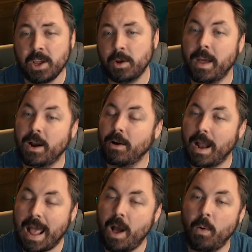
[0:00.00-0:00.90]
No matter
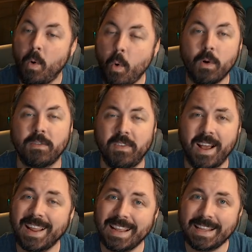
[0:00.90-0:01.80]
how
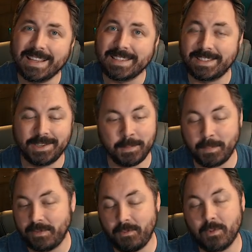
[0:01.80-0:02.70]
horrifying it is, you know,
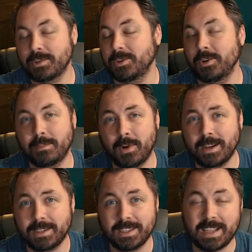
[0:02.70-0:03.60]
before certain
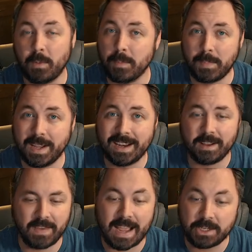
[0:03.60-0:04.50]
projects that were big
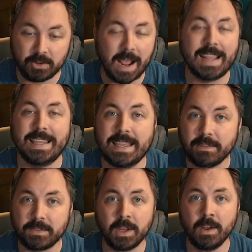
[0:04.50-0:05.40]
enough, I dry
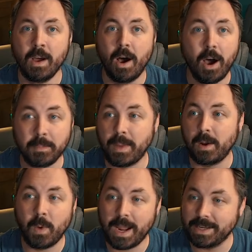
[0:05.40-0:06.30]
heaved on
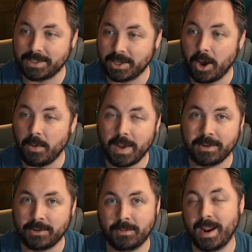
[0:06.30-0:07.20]
my way to go
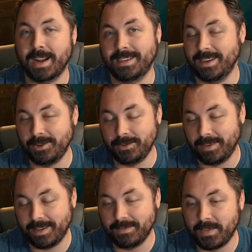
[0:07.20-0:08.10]
and direct.
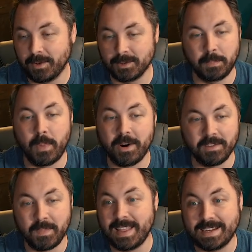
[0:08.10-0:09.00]
There was a part
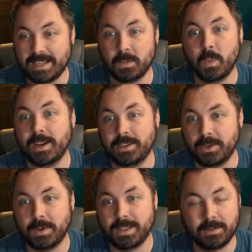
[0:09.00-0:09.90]
of me that didn't want to
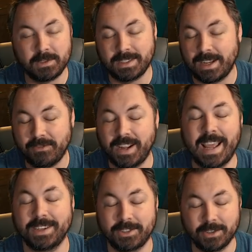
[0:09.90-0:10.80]
do it, that was just like,
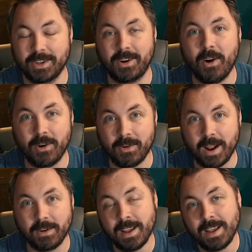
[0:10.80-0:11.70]
forget it, turn the car
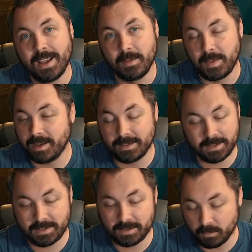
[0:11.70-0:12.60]
around, because
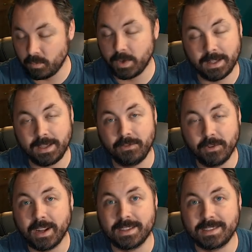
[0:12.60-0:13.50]
it's really
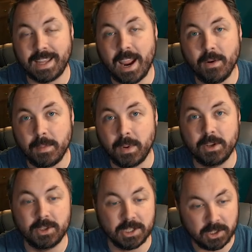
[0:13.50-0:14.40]
freaking scary. But
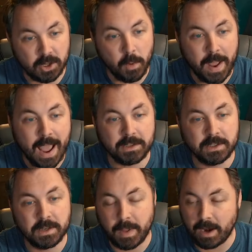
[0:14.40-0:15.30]
you're just so
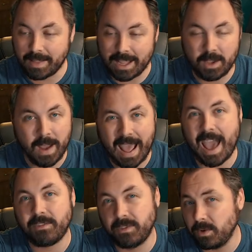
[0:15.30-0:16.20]
passionate about it that you
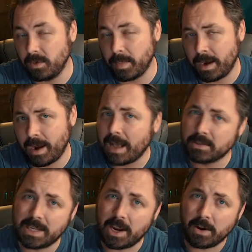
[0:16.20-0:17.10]
have to, no matter how
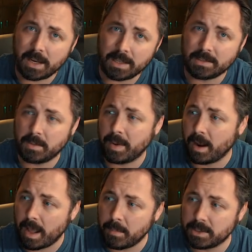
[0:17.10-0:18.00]
scary it is, no matter
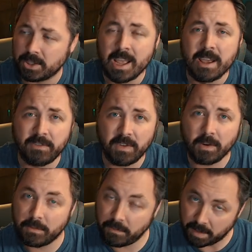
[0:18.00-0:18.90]
how much
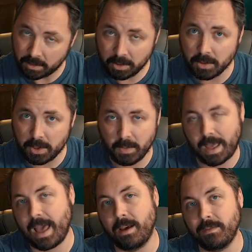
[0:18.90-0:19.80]
fear of failure you
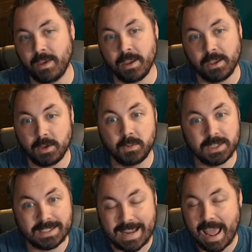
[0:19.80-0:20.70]
have, you
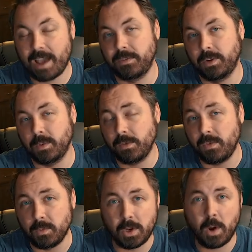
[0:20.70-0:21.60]
just have to. And
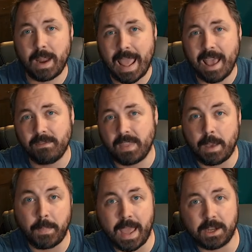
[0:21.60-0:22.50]
if you don't have
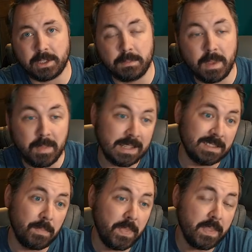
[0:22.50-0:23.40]
that passion, maybe
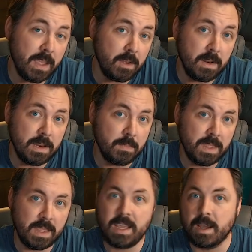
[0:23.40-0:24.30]
that's something that you need to be
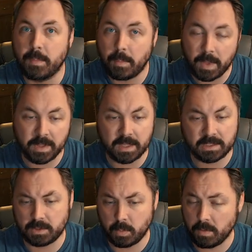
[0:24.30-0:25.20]
thinking about. Maybe
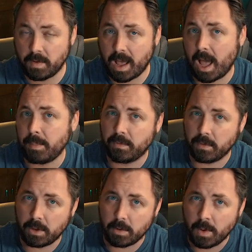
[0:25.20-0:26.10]
this is more of a hobby
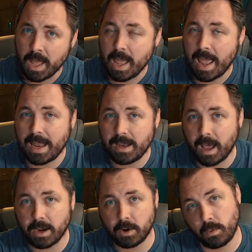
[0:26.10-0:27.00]
for you and
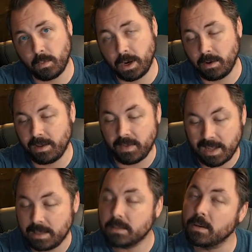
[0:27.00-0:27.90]
not a career. If it
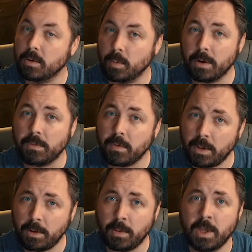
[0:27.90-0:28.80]
is a career for
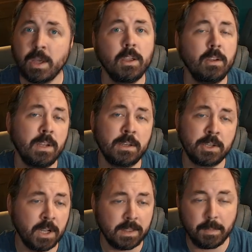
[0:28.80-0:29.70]
you, you need to
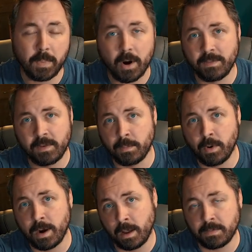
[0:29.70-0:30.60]
shut that part of your
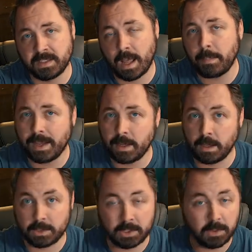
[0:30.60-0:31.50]
brain off, stop making
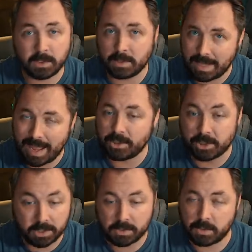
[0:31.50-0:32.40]
excuses, and
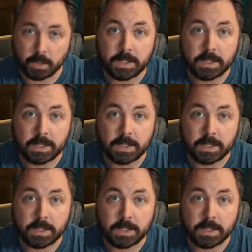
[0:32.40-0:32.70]
just do